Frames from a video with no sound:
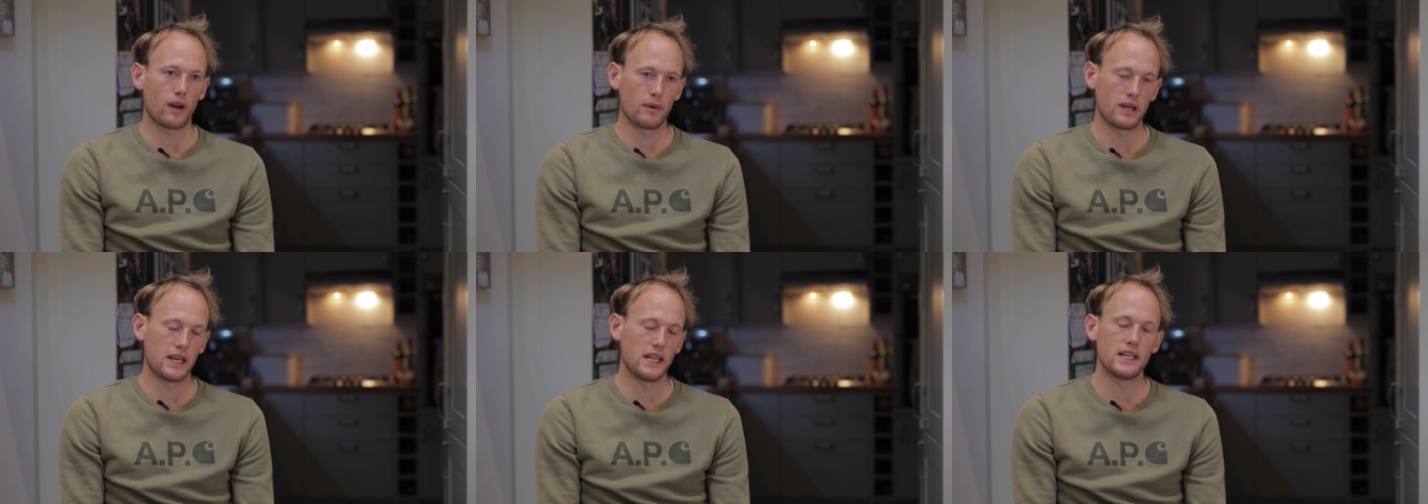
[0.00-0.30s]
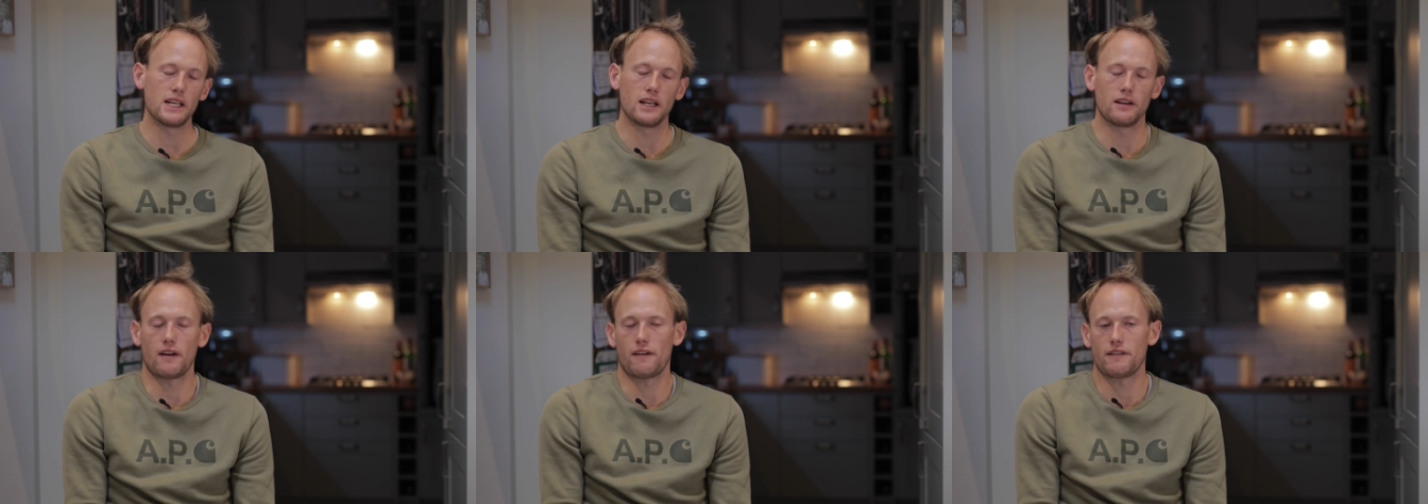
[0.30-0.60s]
I mean,
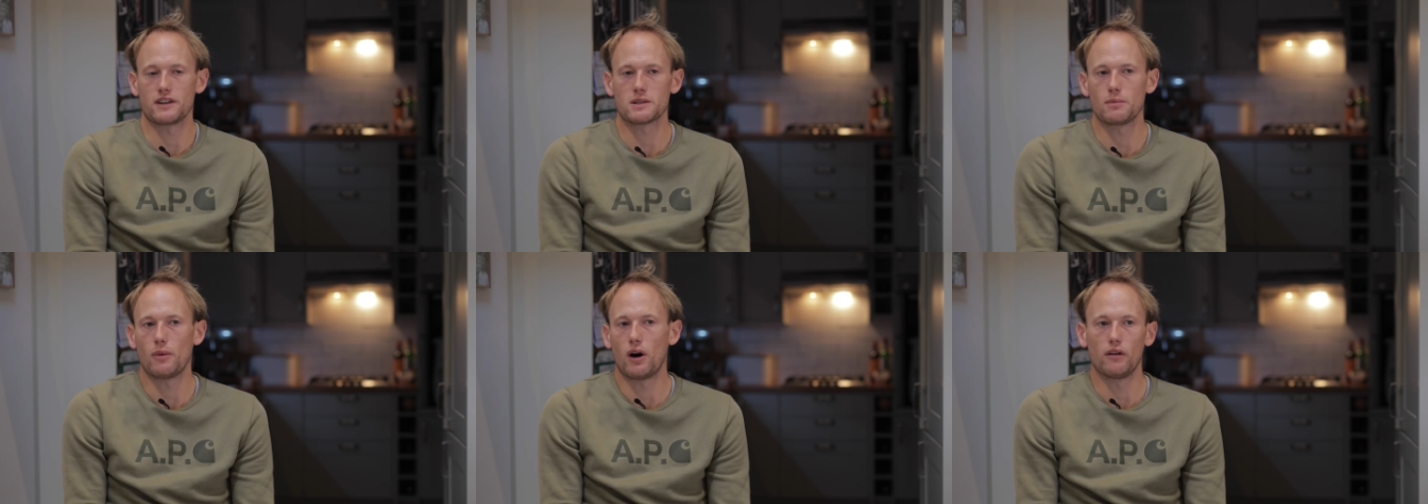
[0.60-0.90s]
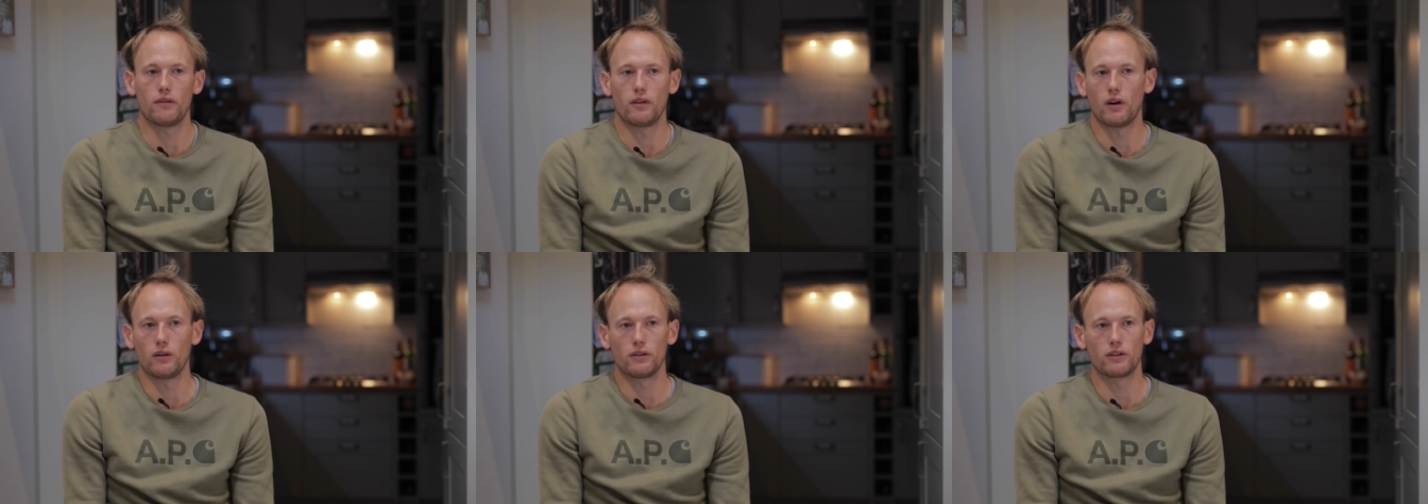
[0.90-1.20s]
he didn't even have a
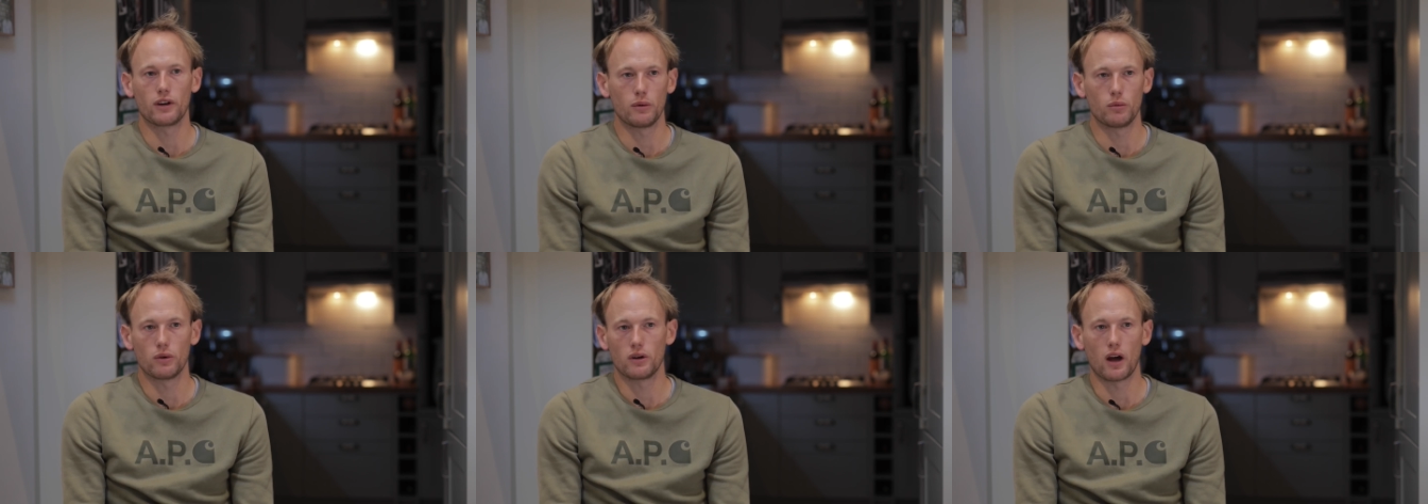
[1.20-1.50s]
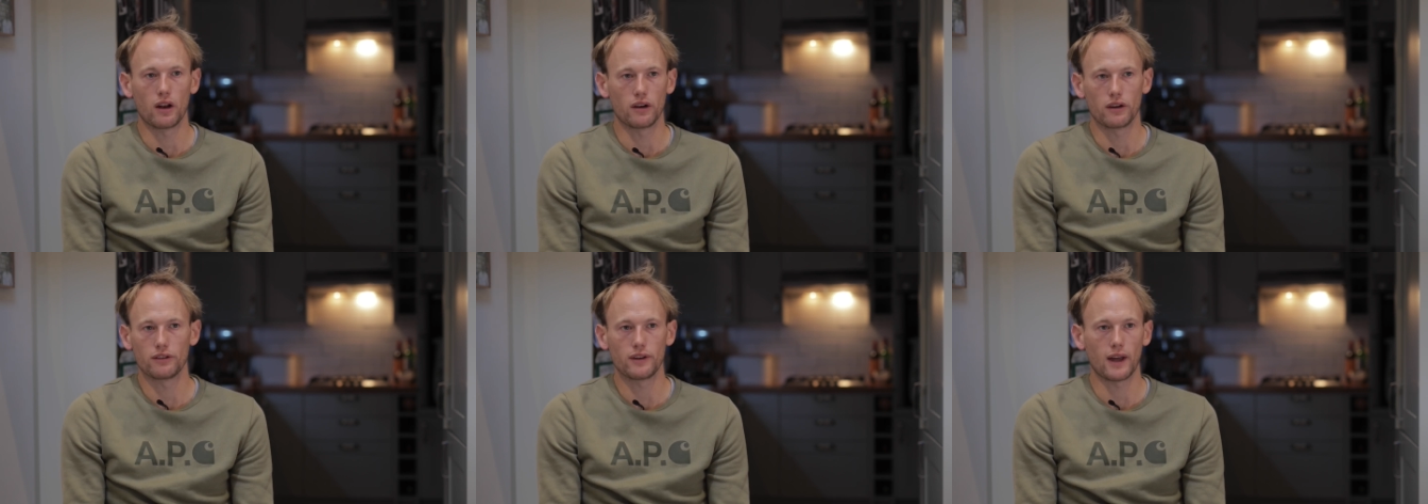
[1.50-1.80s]
smartphone, so he
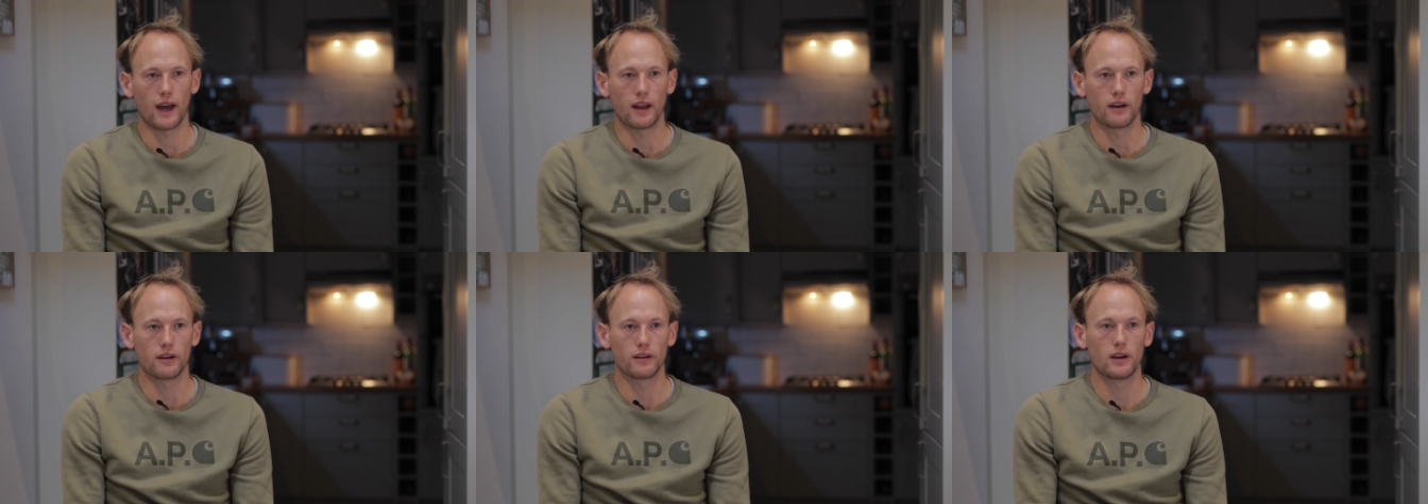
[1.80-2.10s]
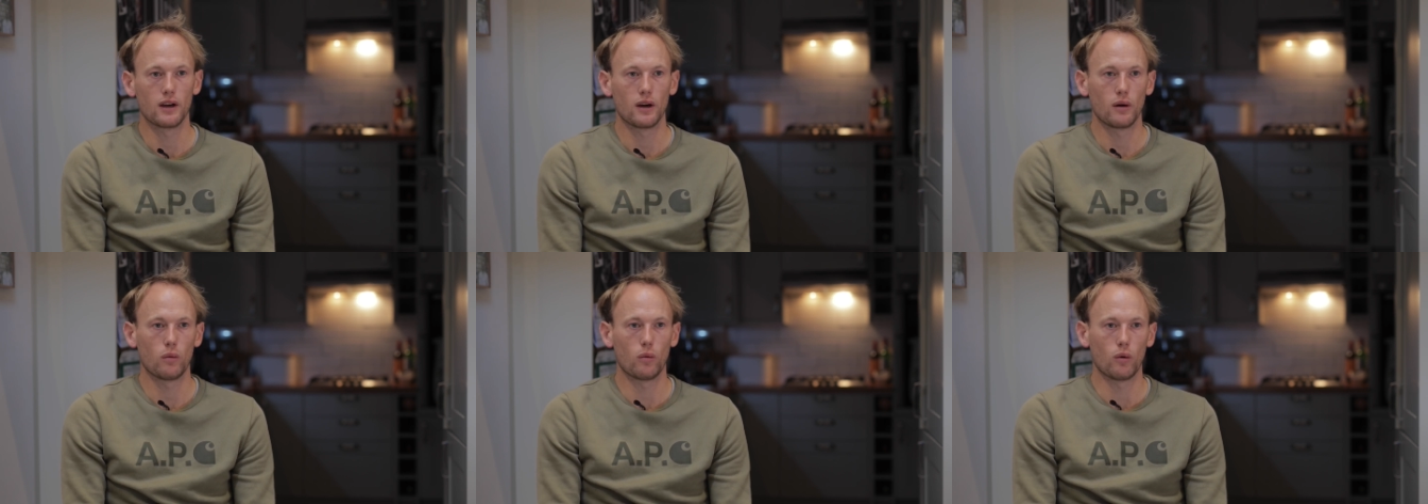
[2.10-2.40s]
wouldn't understand
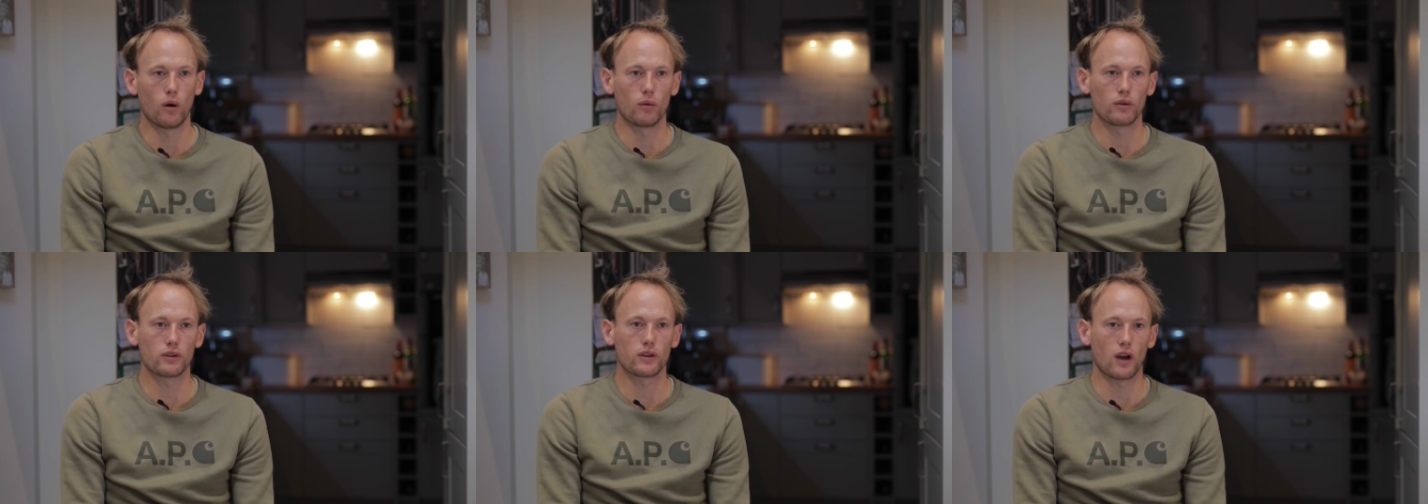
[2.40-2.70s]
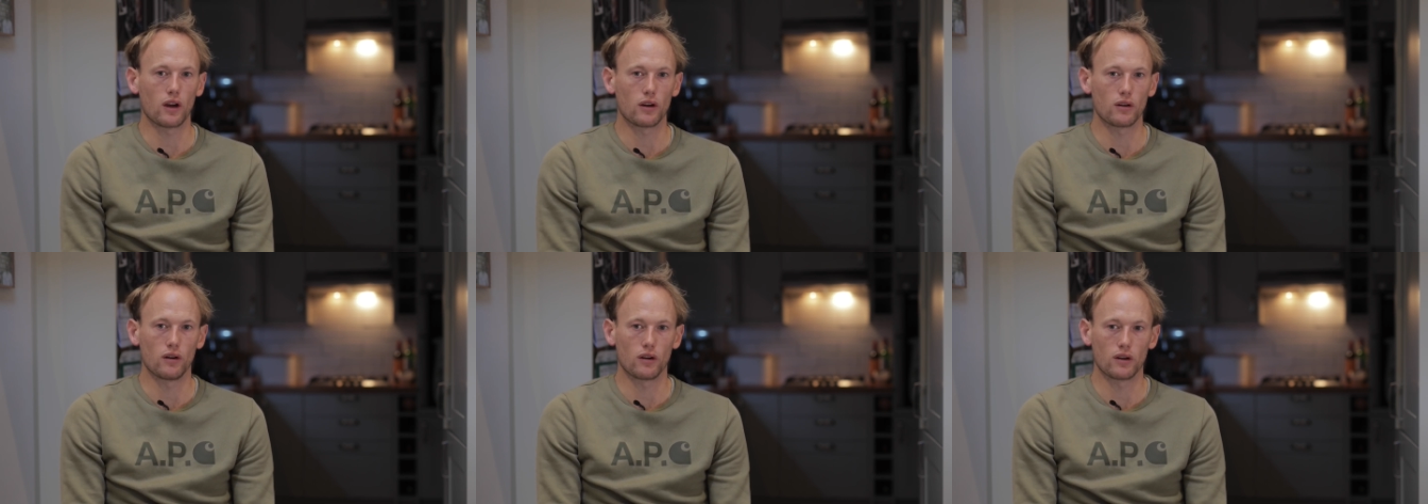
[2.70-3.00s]
what was
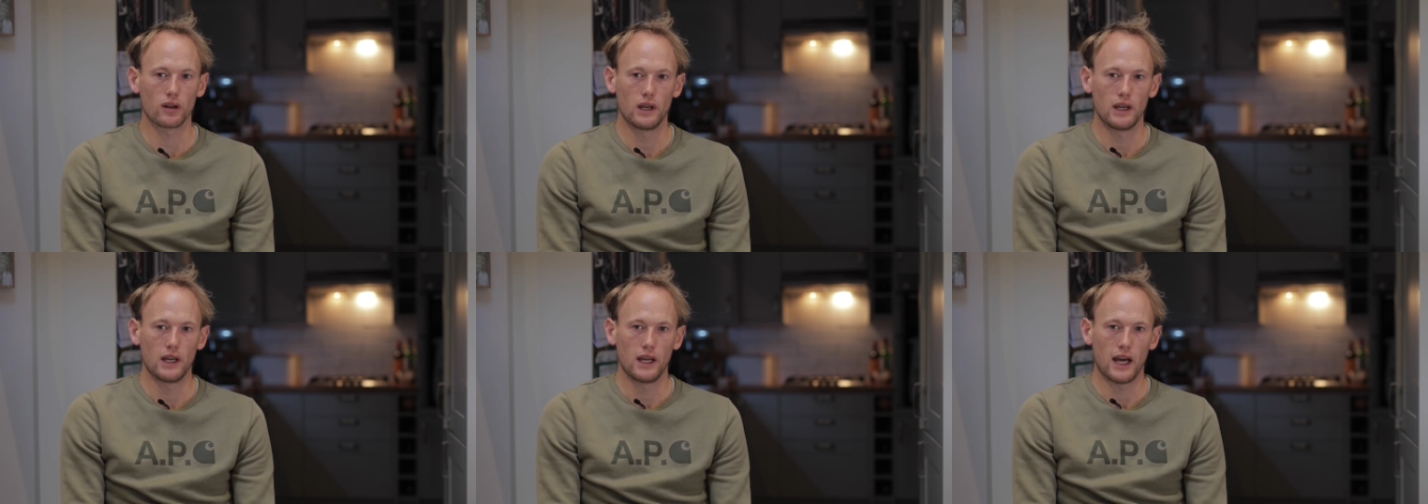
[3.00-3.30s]
going on.